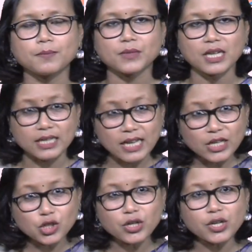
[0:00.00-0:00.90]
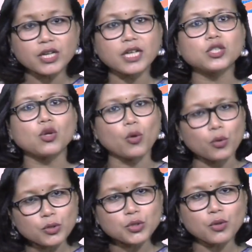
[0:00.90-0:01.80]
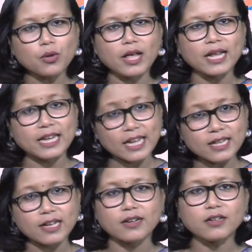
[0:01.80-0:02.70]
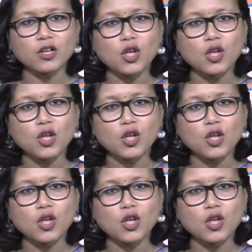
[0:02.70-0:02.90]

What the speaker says: The teacher is also a leader